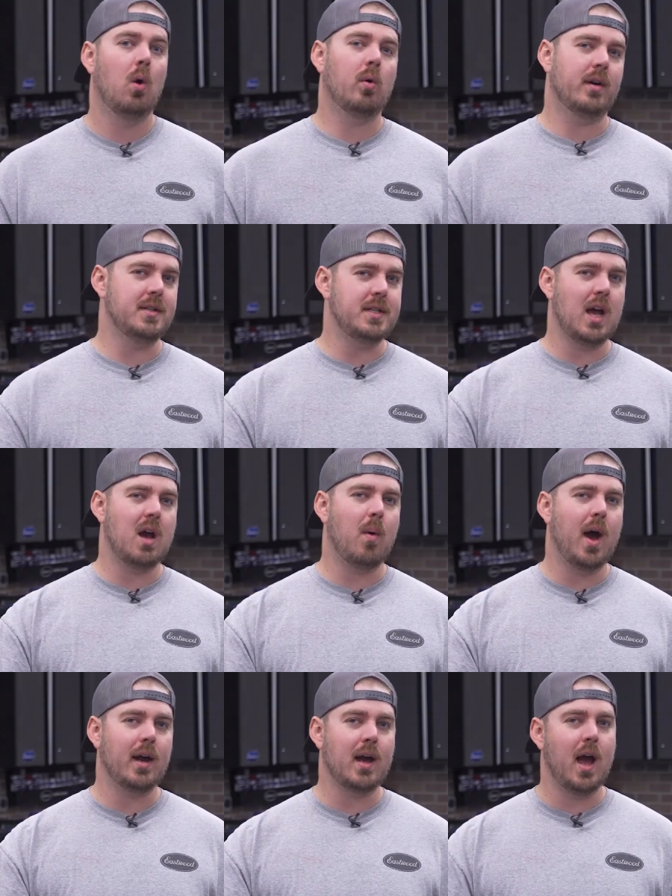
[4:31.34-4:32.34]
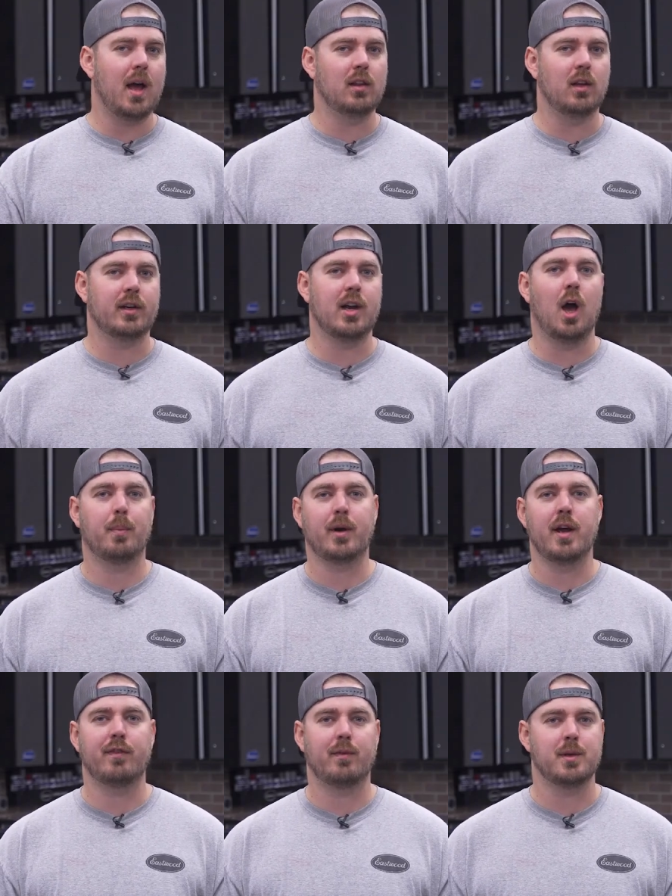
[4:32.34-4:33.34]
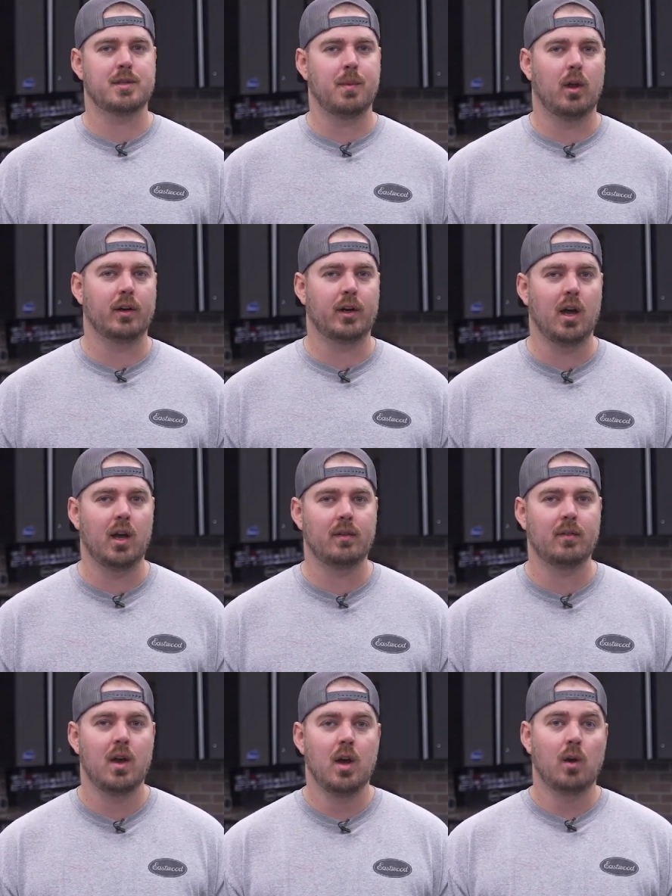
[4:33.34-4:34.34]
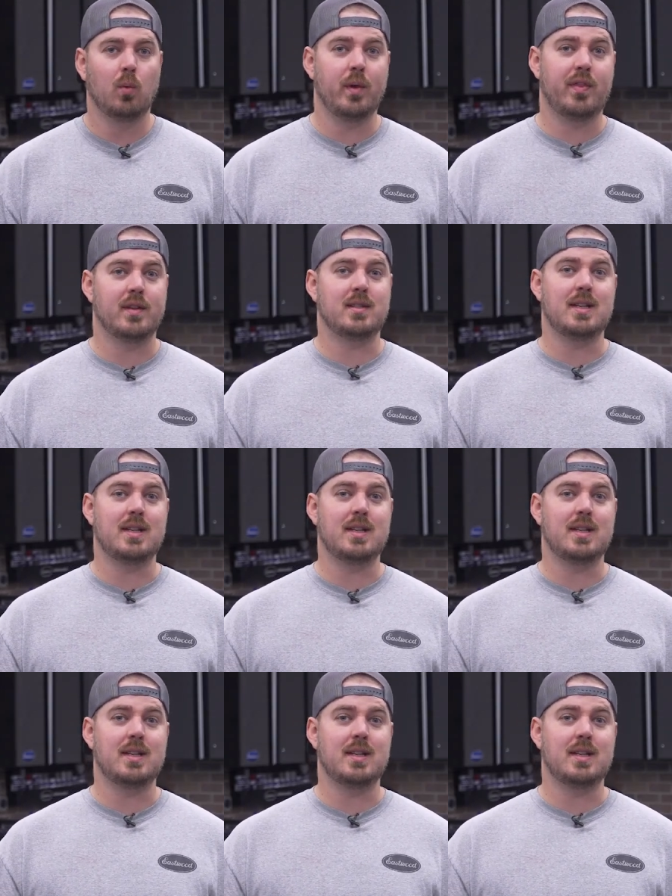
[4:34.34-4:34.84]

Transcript: or a DIY guy looking to upgrade from a smaller gun, with its